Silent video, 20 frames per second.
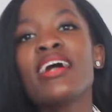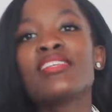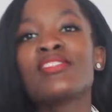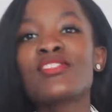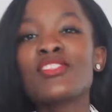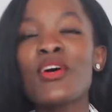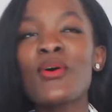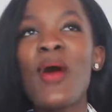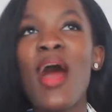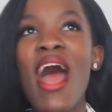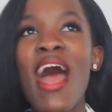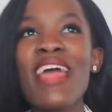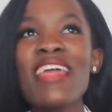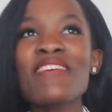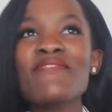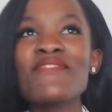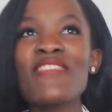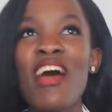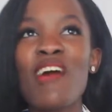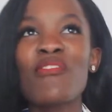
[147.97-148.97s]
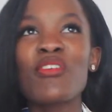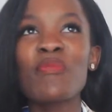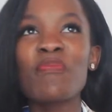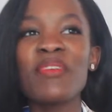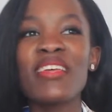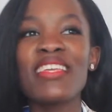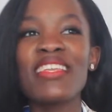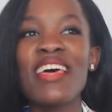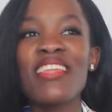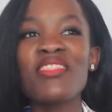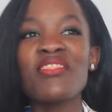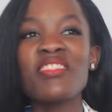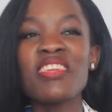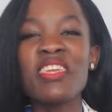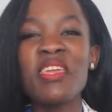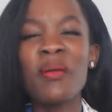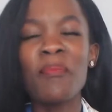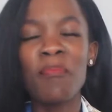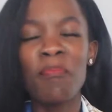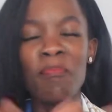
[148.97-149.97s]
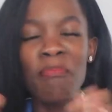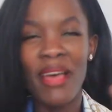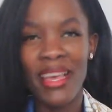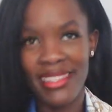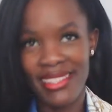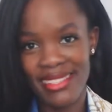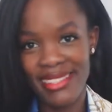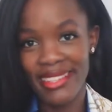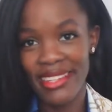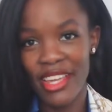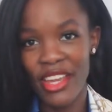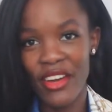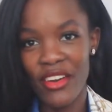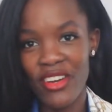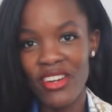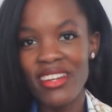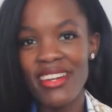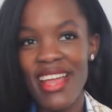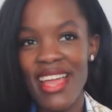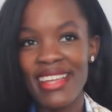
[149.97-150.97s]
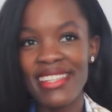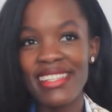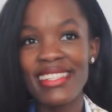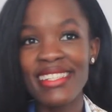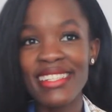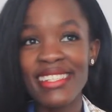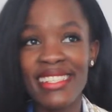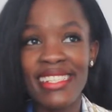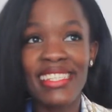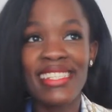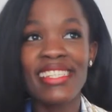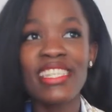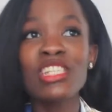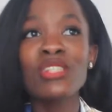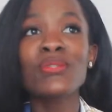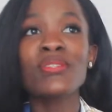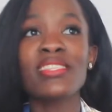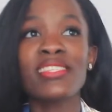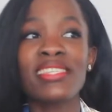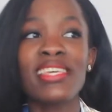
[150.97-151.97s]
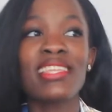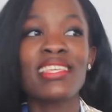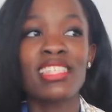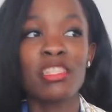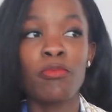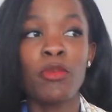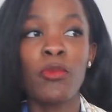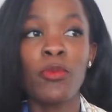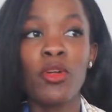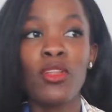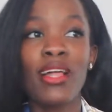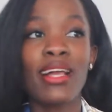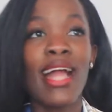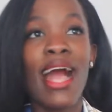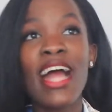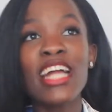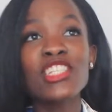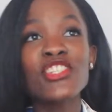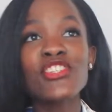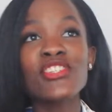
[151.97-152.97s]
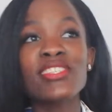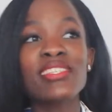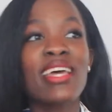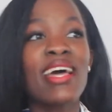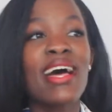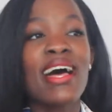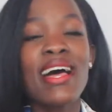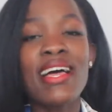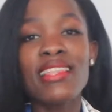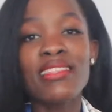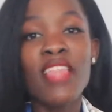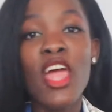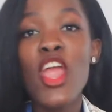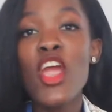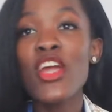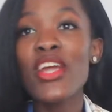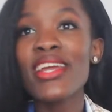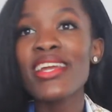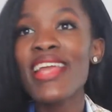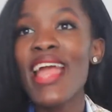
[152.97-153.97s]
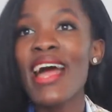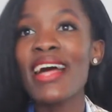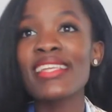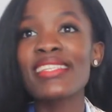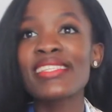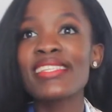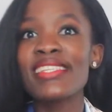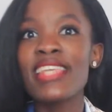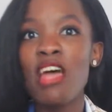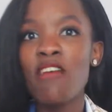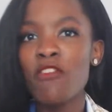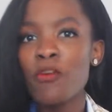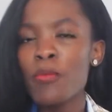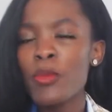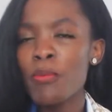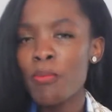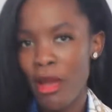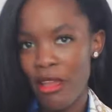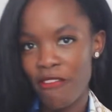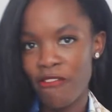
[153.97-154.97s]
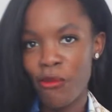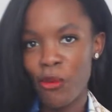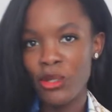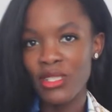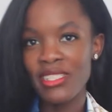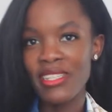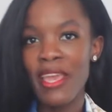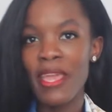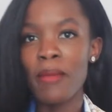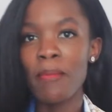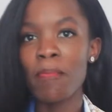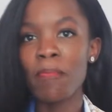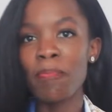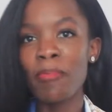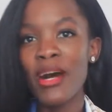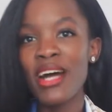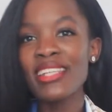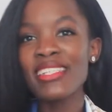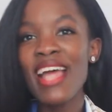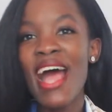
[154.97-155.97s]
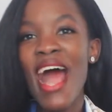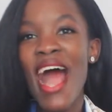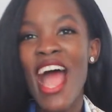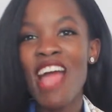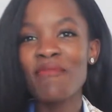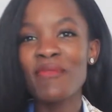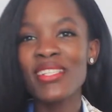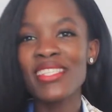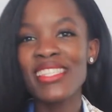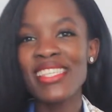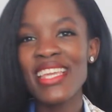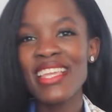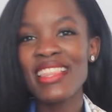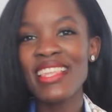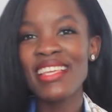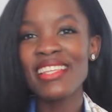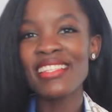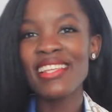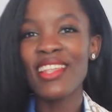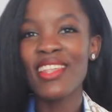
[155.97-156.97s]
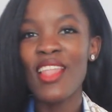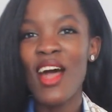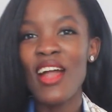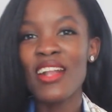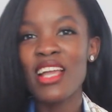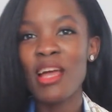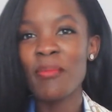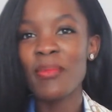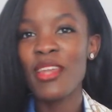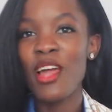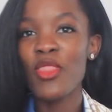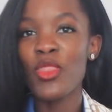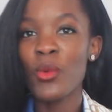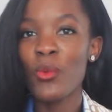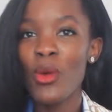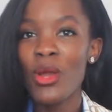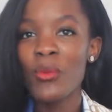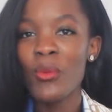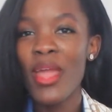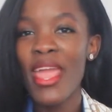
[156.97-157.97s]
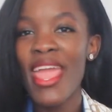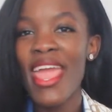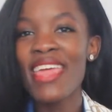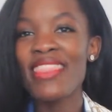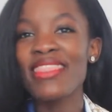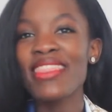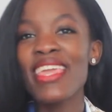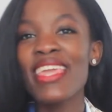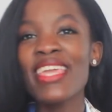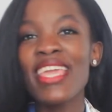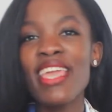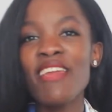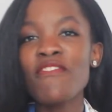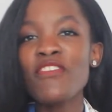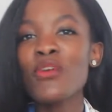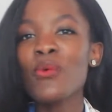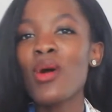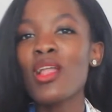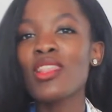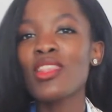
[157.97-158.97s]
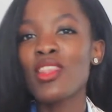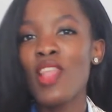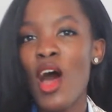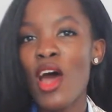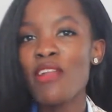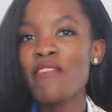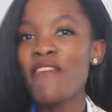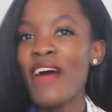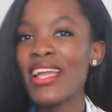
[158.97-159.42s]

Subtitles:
So I have never been the best layer, and I continuously say this to people, like, layering has never been my forte, but I've been seeing these a lot coming down the runway and they give you a lot of